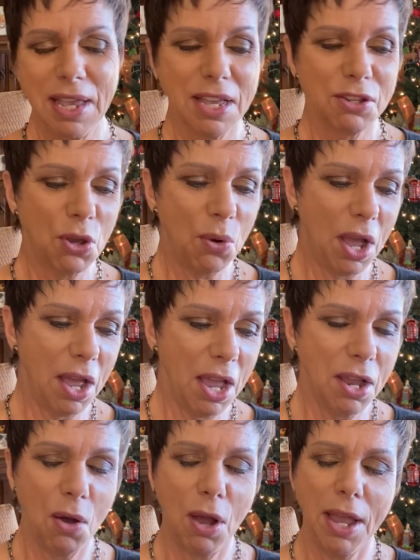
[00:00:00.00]
So
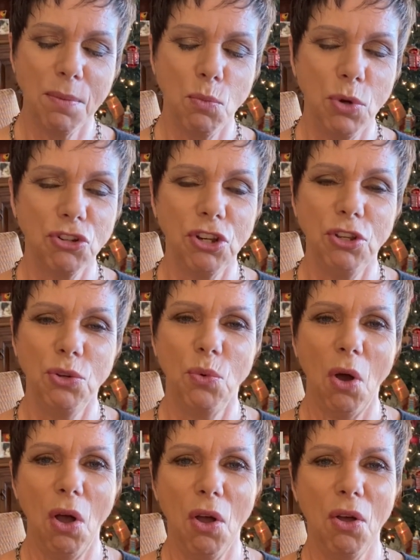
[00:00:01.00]
I'm wishing you
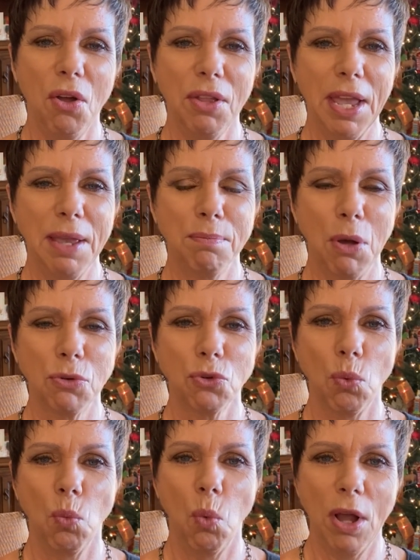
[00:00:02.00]
all a most
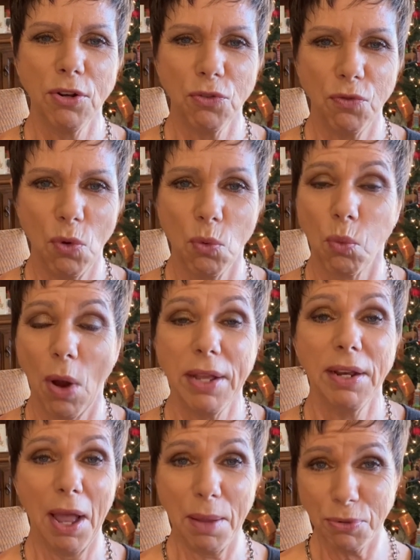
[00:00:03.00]
wonderful
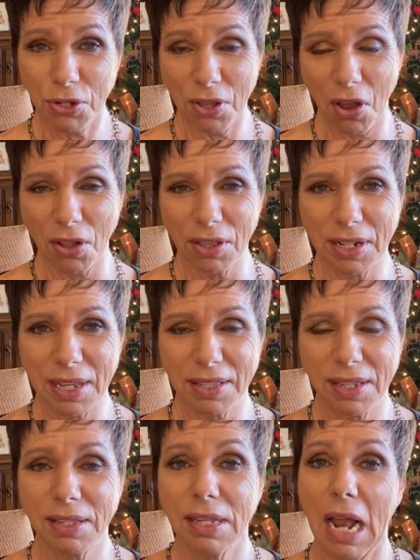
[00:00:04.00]
run up to the holiday
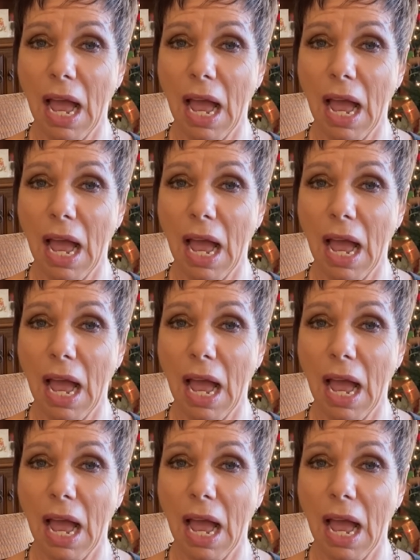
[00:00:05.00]
season.